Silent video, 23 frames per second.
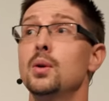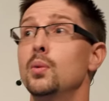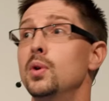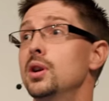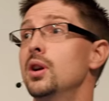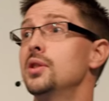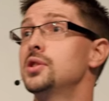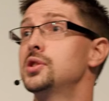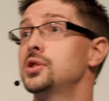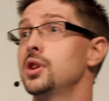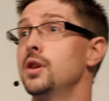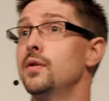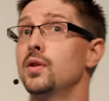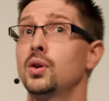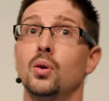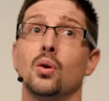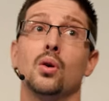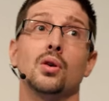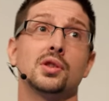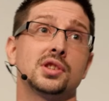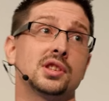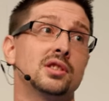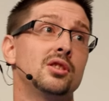Windows Server
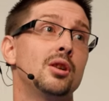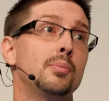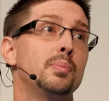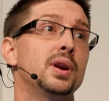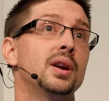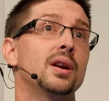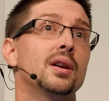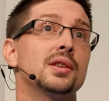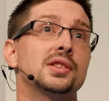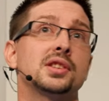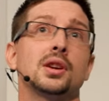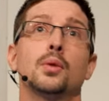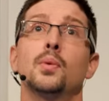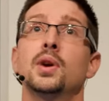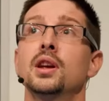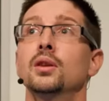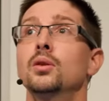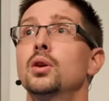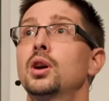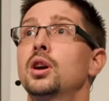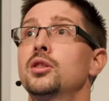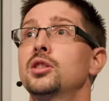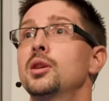Core is a lot bigger. So when
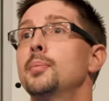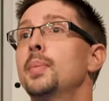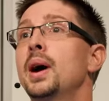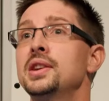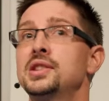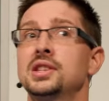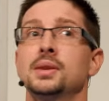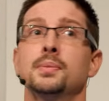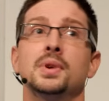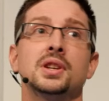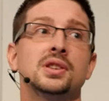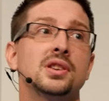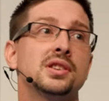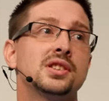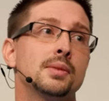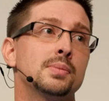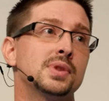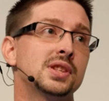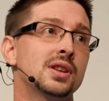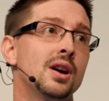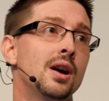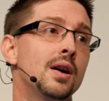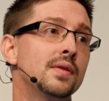you look at the base images
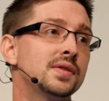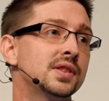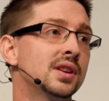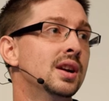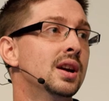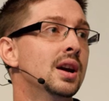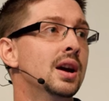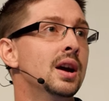themselves,